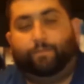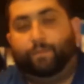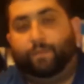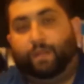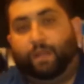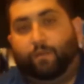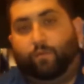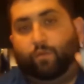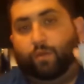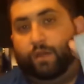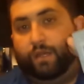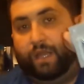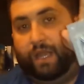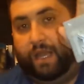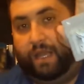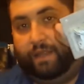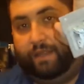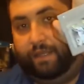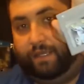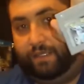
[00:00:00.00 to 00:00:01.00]
they wouldn't have
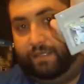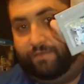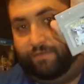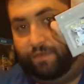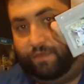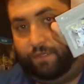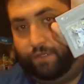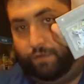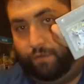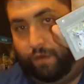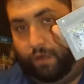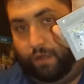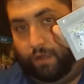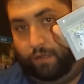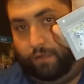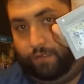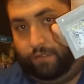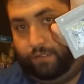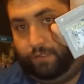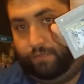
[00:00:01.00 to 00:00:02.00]
had this for
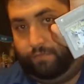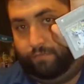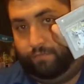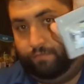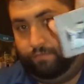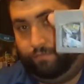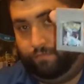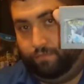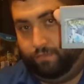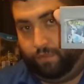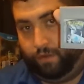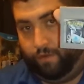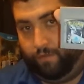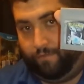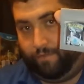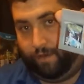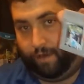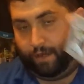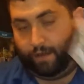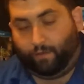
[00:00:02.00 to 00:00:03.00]
$2. No
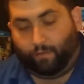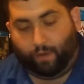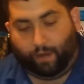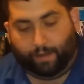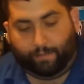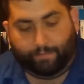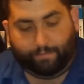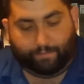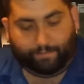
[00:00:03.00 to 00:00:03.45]
freaking way.